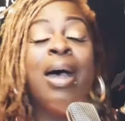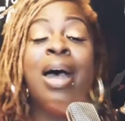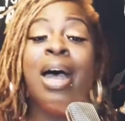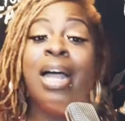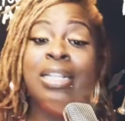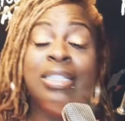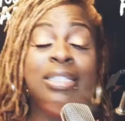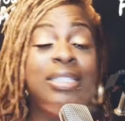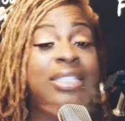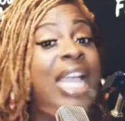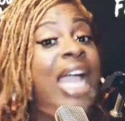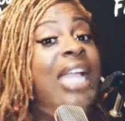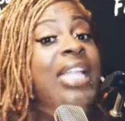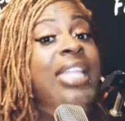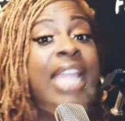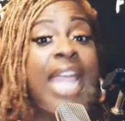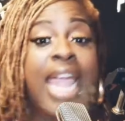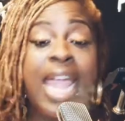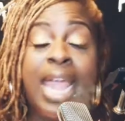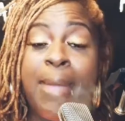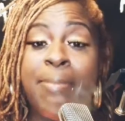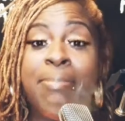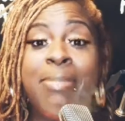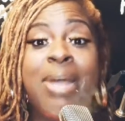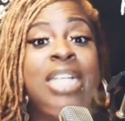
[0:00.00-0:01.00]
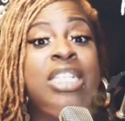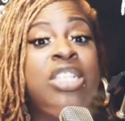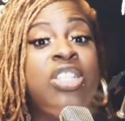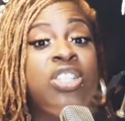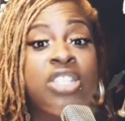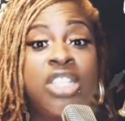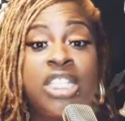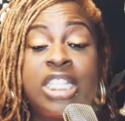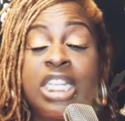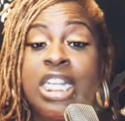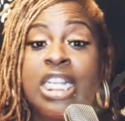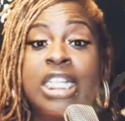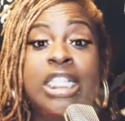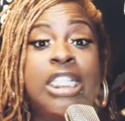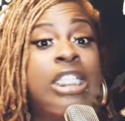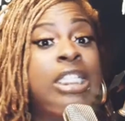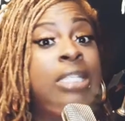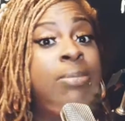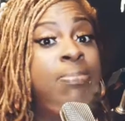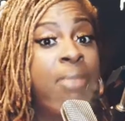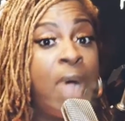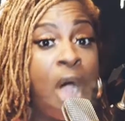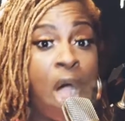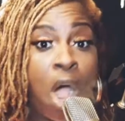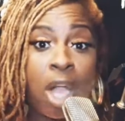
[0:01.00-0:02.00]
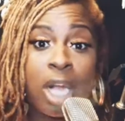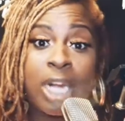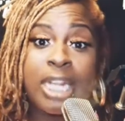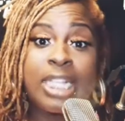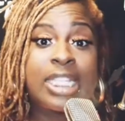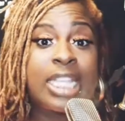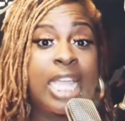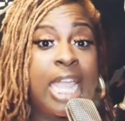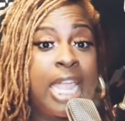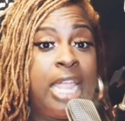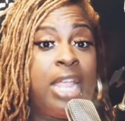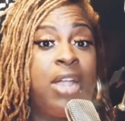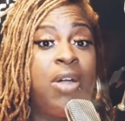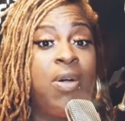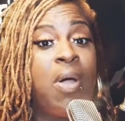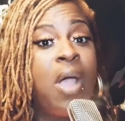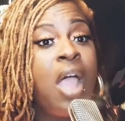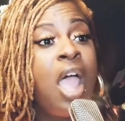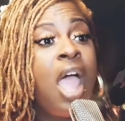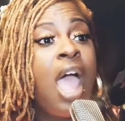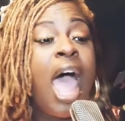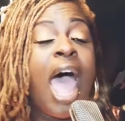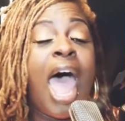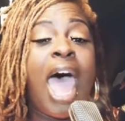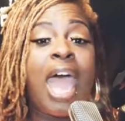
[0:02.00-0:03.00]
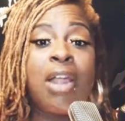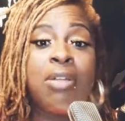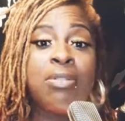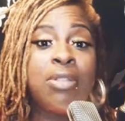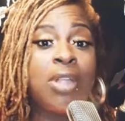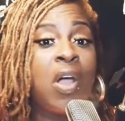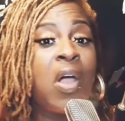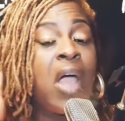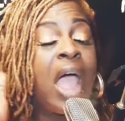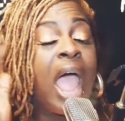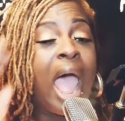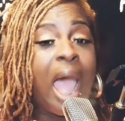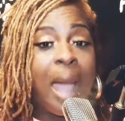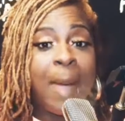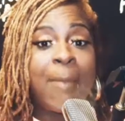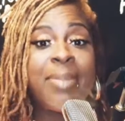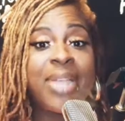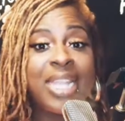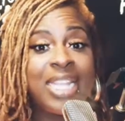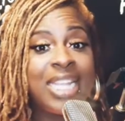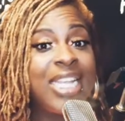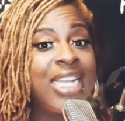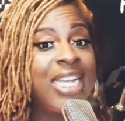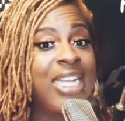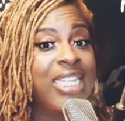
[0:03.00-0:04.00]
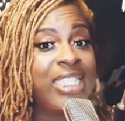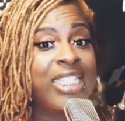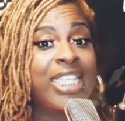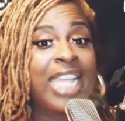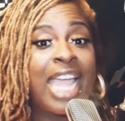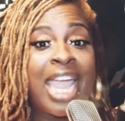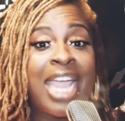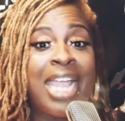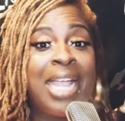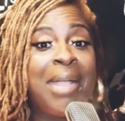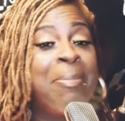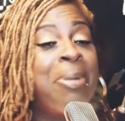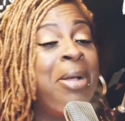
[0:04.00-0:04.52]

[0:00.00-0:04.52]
Uh, that damn mustard seed is small as hell. I don't know how many it takes,